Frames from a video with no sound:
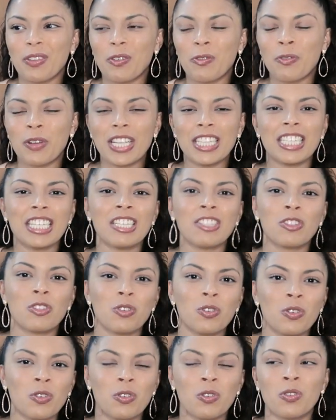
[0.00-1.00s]
we did
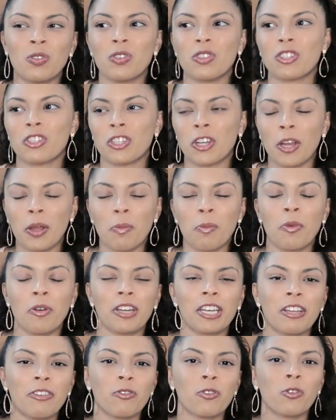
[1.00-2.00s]
do certain
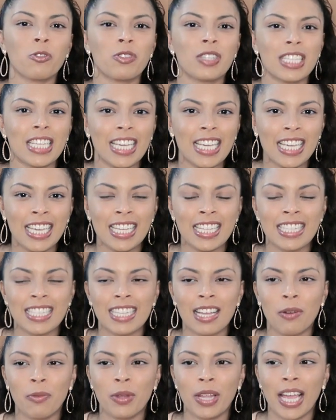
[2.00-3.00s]
morning
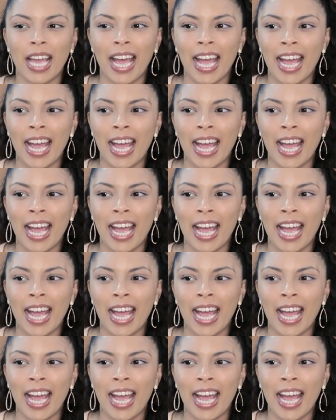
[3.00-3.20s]
routines that we